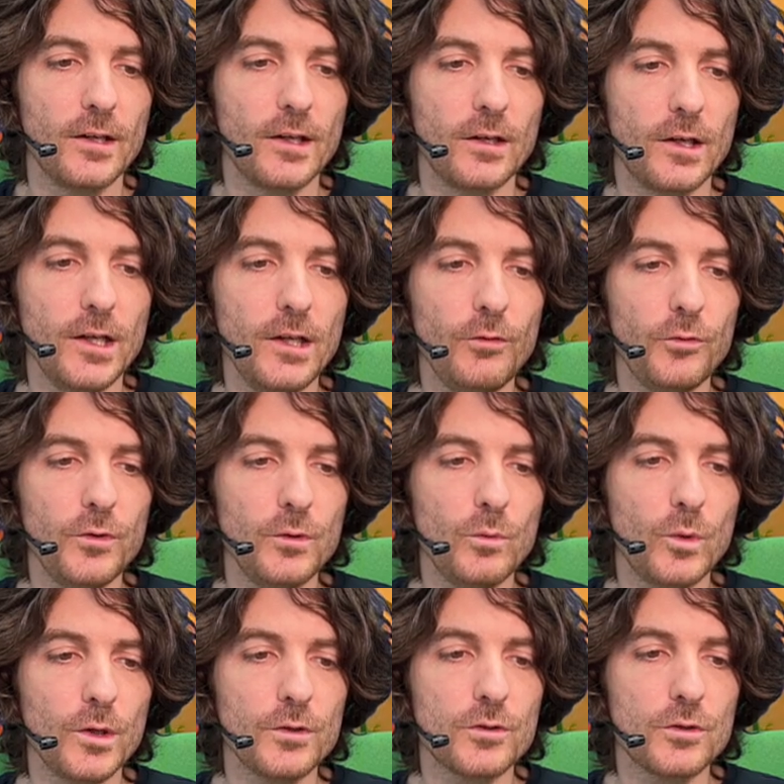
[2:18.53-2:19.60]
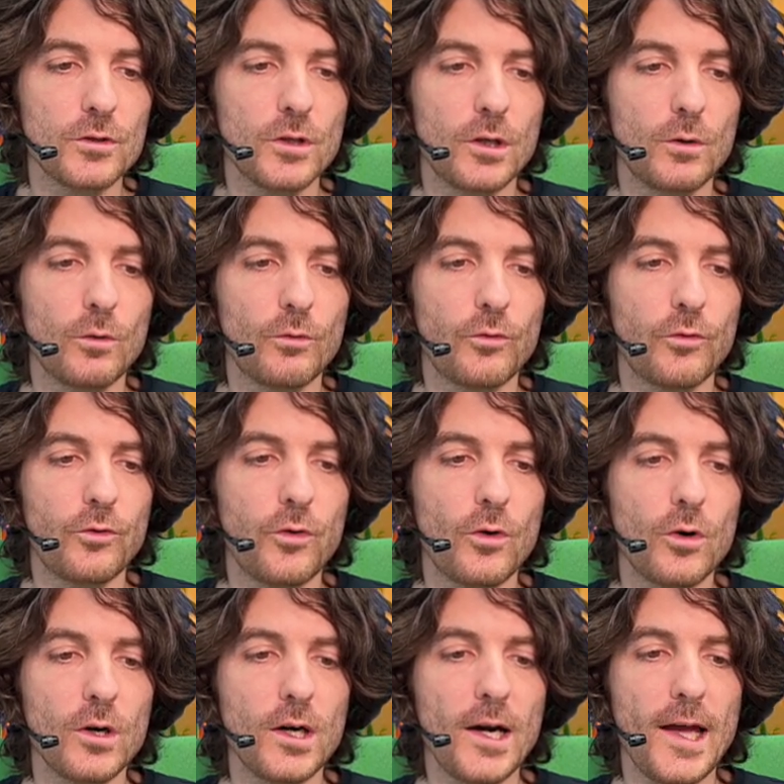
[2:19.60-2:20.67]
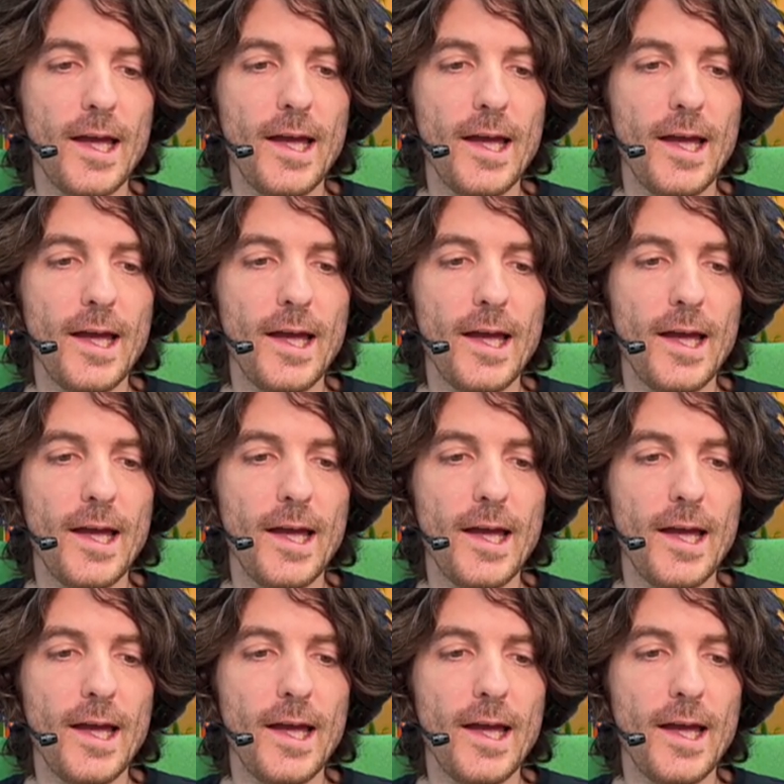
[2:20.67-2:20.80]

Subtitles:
if you want to know for